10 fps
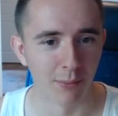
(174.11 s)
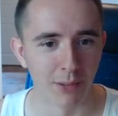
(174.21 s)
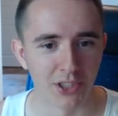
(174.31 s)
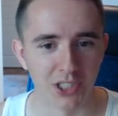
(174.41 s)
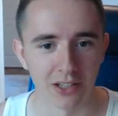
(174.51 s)

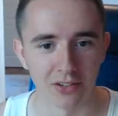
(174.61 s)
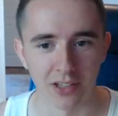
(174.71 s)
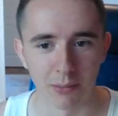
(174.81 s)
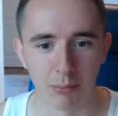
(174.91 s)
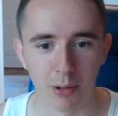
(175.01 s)

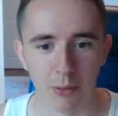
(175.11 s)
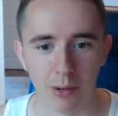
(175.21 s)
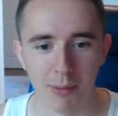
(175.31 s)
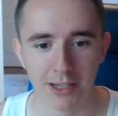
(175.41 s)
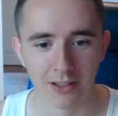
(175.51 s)
majestic, bro.
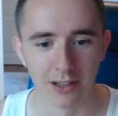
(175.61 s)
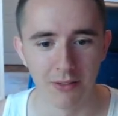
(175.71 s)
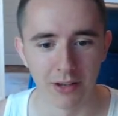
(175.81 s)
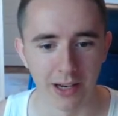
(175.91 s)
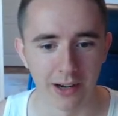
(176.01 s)
Imagine
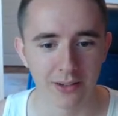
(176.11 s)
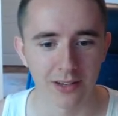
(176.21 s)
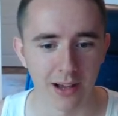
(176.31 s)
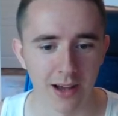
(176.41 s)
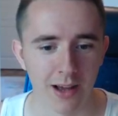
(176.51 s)
living here. This is
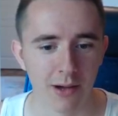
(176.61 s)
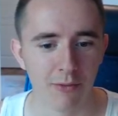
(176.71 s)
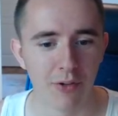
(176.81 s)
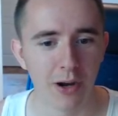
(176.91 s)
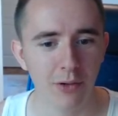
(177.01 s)
a
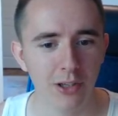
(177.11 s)
very